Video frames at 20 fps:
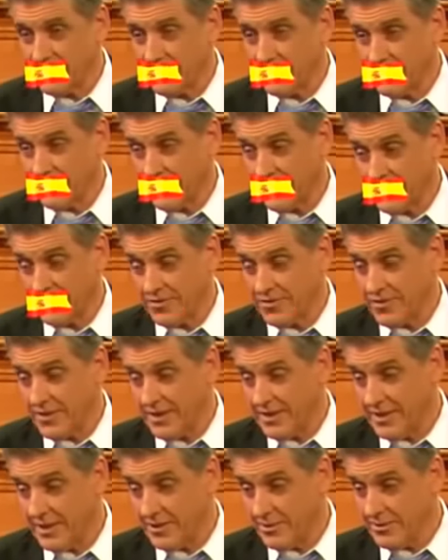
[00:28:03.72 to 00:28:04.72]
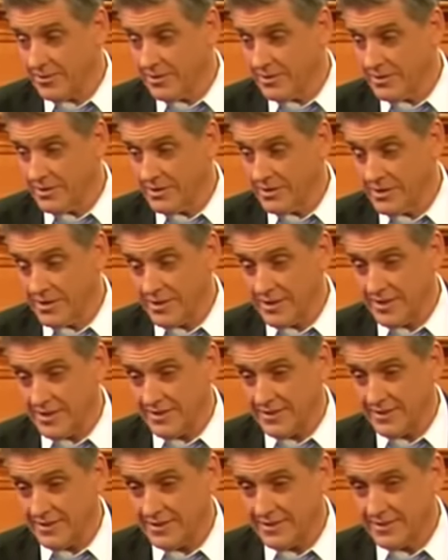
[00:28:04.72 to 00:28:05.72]
have a fade out. I don't understand.
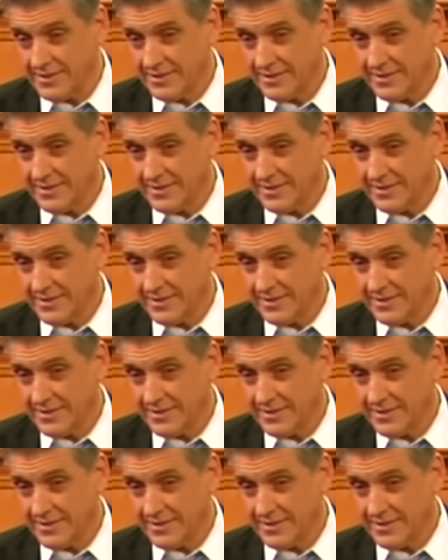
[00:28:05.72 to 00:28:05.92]
Yeah.